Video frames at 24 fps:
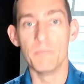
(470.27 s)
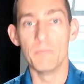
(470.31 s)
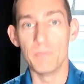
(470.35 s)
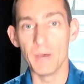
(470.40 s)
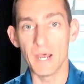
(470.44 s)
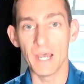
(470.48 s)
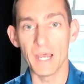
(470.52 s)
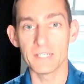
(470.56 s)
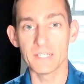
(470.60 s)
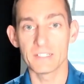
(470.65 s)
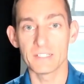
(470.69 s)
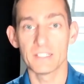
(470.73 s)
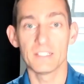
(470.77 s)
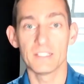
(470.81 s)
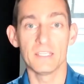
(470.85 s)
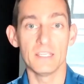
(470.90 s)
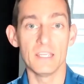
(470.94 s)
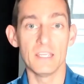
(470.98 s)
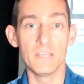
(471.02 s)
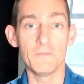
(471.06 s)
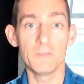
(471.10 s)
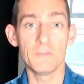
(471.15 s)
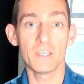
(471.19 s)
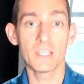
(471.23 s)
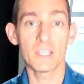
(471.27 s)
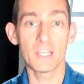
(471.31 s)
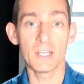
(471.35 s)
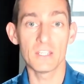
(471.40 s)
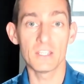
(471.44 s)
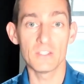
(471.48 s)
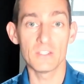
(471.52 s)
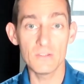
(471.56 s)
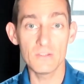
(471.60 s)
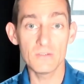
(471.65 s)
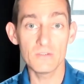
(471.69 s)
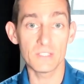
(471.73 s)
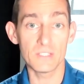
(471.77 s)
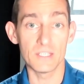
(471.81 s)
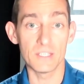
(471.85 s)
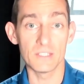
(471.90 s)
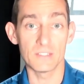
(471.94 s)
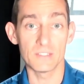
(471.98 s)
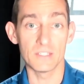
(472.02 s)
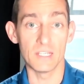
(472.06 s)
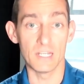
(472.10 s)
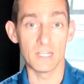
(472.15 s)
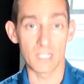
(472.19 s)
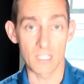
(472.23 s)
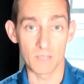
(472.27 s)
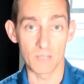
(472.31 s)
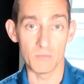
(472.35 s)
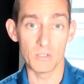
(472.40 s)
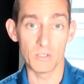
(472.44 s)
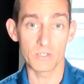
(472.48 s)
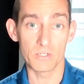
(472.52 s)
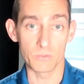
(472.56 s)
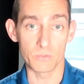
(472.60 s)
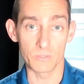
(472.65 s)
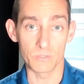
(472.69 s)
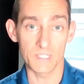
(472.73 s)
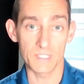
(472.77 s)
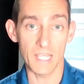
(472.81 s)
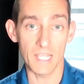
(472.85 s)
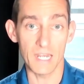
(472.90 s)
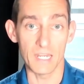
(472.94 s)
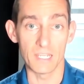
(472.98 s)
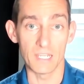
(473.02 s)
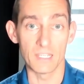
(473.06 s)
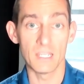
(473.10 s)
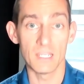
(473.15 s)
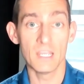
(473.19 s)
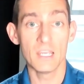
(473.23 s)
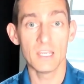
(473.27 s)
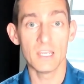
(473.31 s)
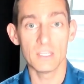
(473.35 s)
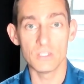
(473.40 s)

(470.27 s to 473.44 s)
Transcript: But if you're going to use this in a commercial setting,